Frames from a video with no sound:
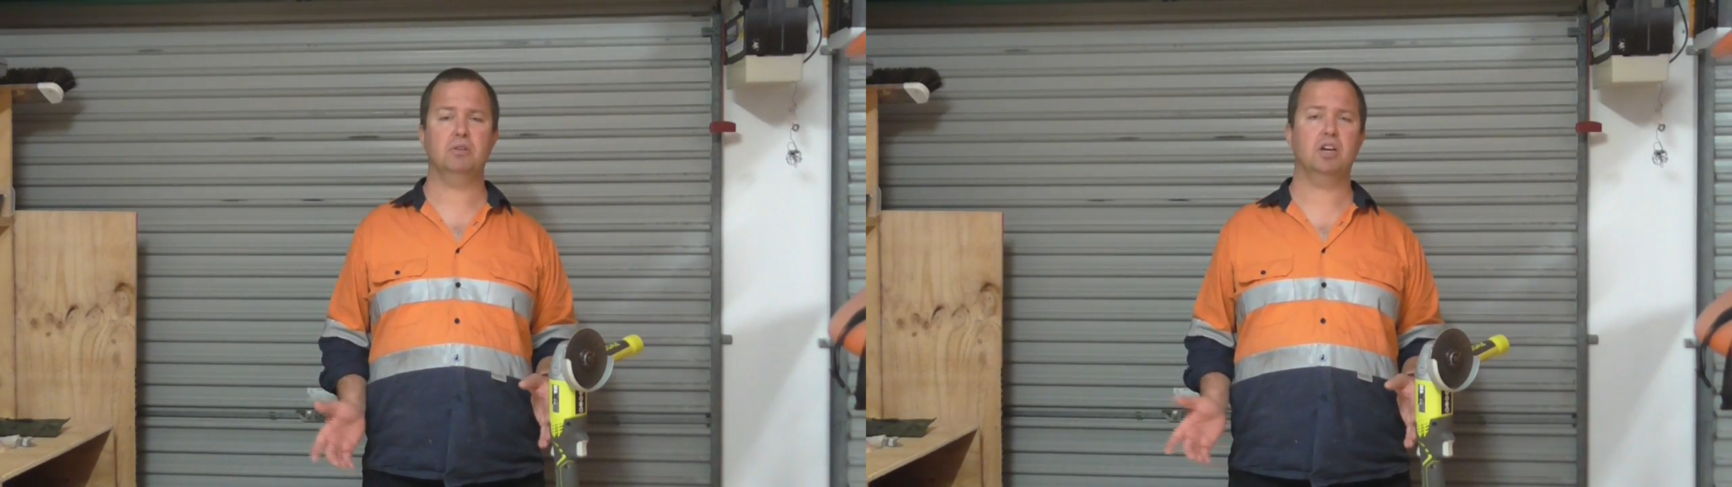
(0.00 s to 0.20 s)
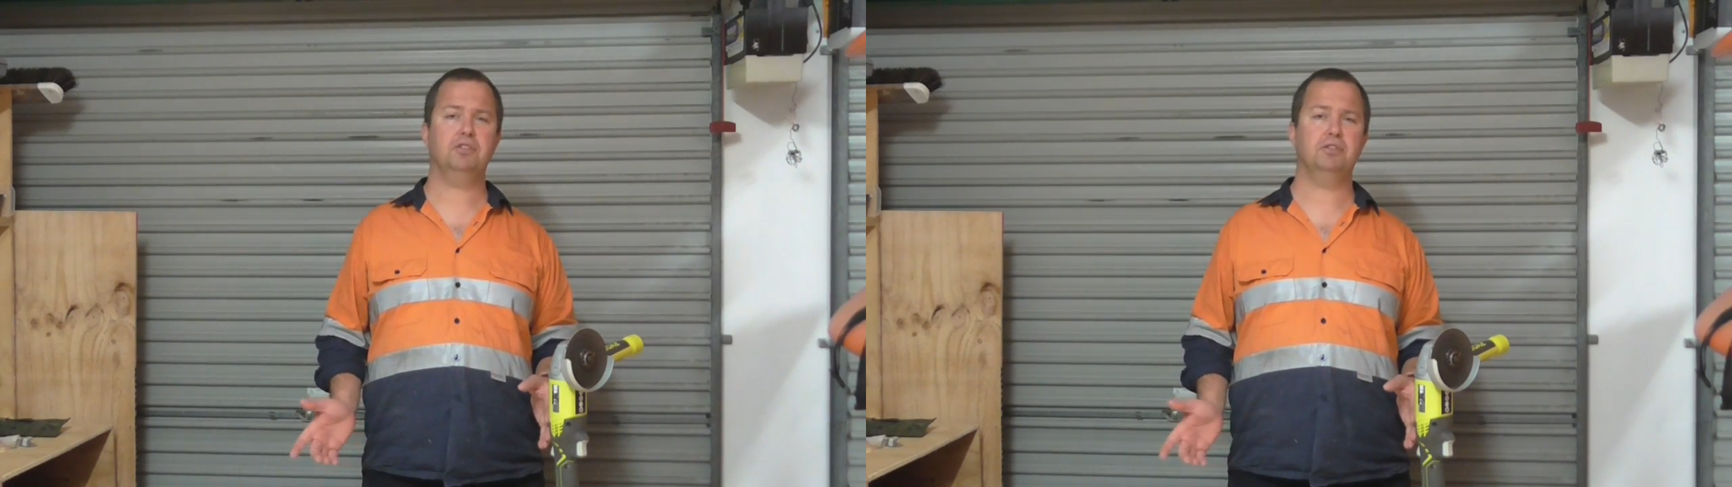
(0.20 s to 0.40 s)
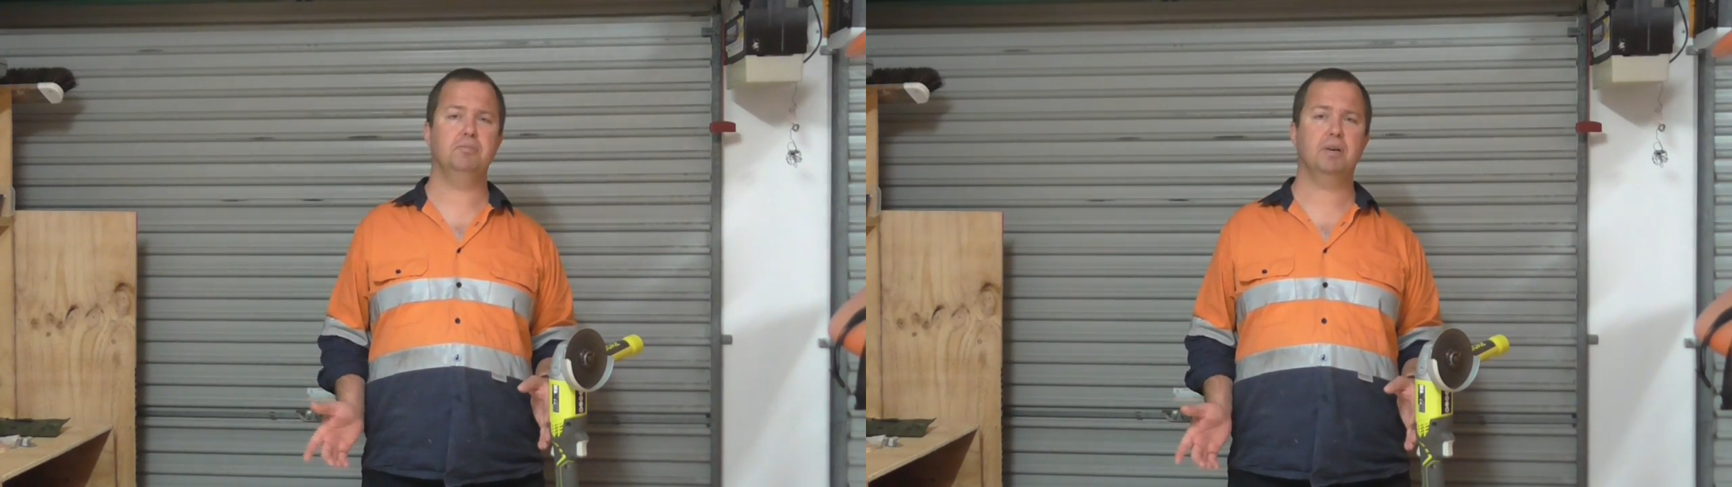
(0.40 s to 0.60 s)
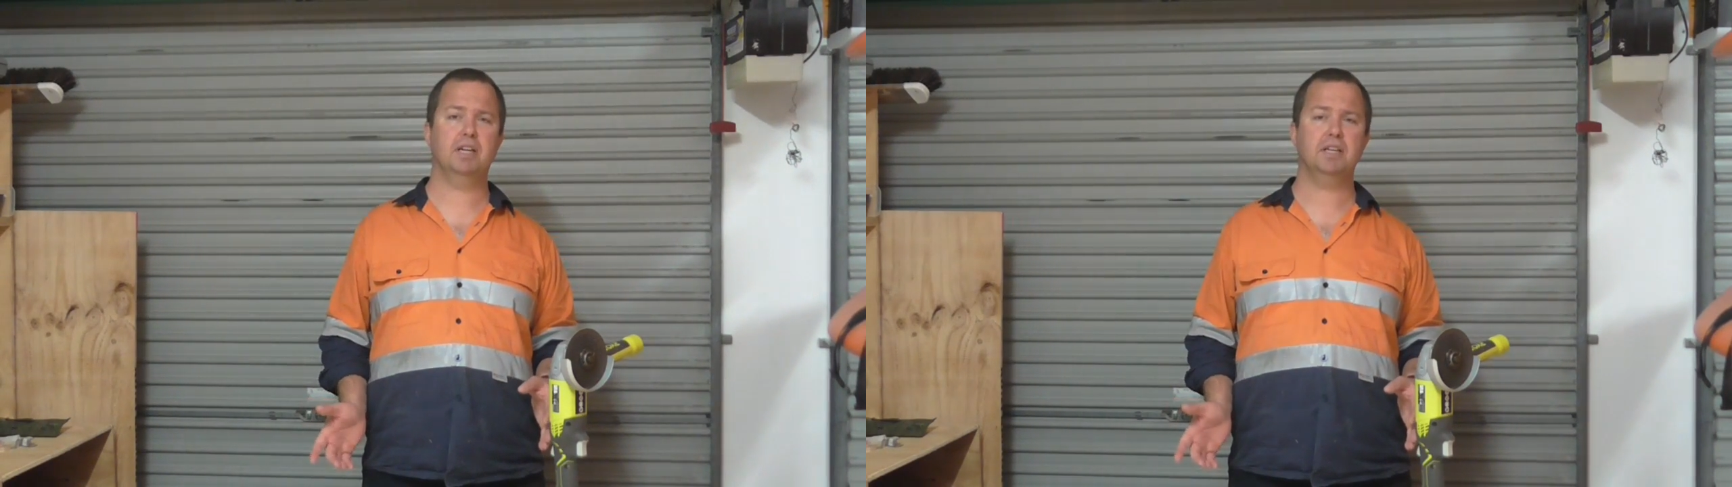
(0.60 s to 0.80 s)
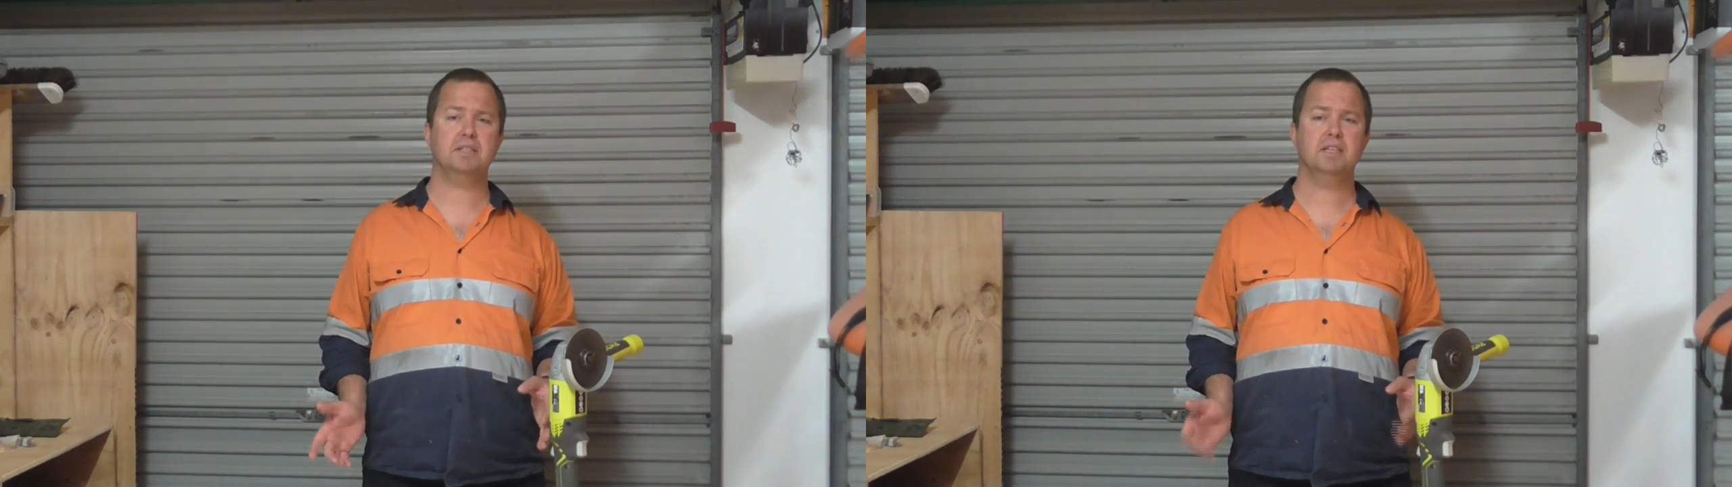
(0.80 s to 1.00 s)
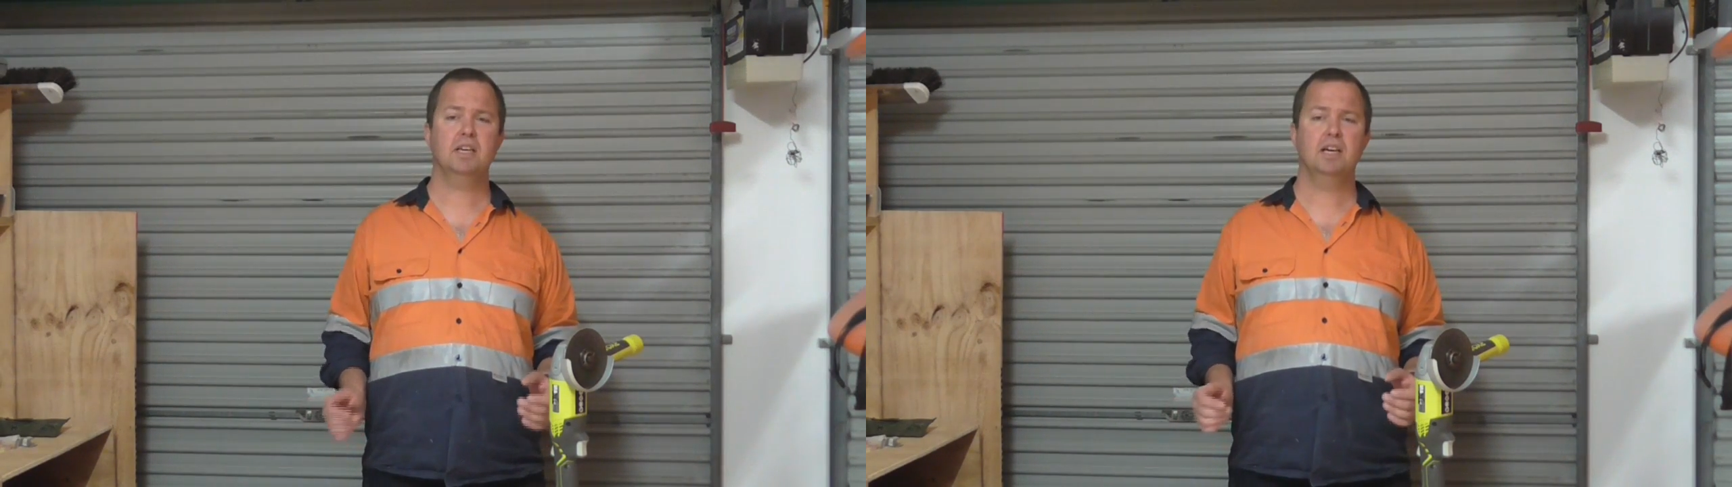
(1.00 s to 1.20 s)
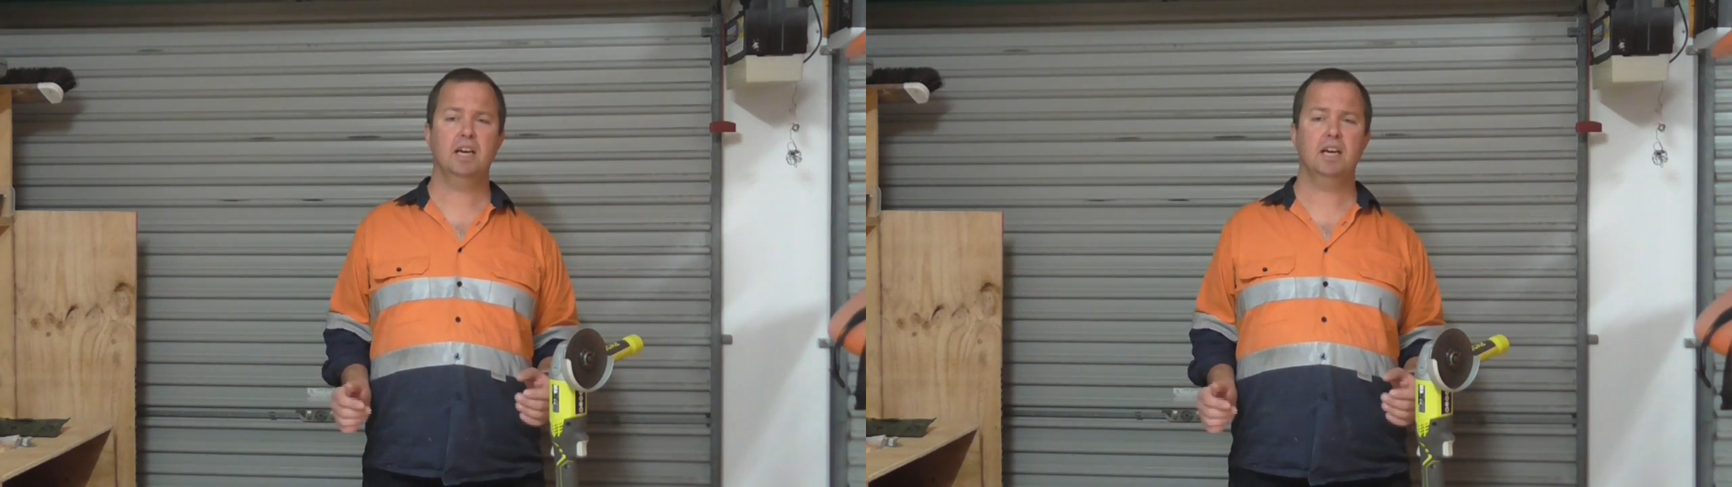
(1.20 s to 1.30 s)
or go through Bunnings